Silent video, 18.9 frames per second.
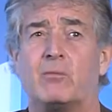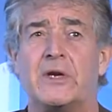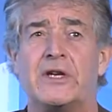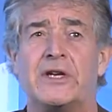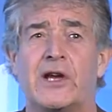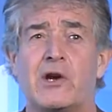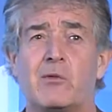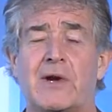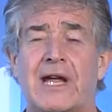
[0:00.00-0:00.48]
we
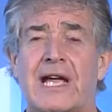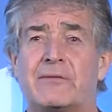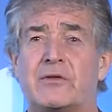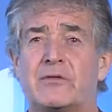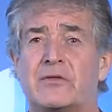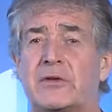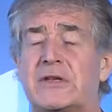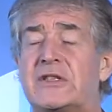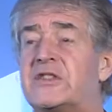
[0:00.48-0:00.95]
know we have a
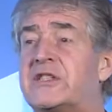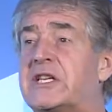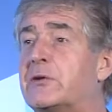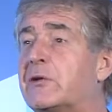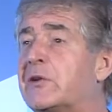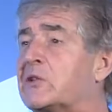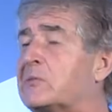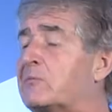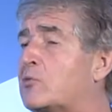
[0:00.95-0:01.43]
very
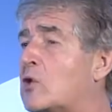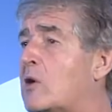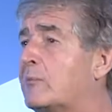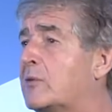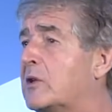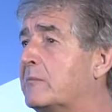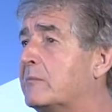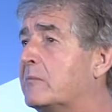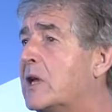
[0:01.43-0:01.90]
serious
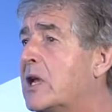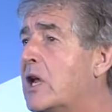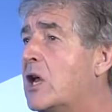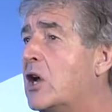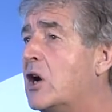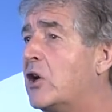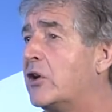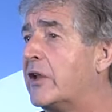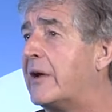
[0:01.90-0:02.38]
problem
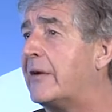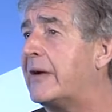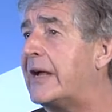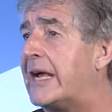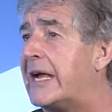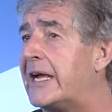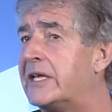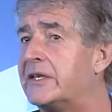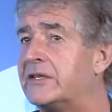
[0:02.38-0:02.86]
on our
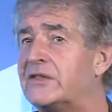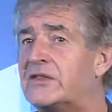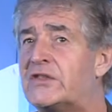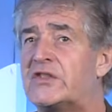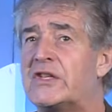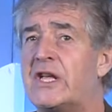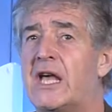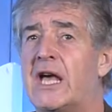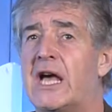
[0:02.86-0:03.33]

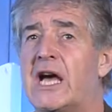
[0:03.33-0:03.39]
hands.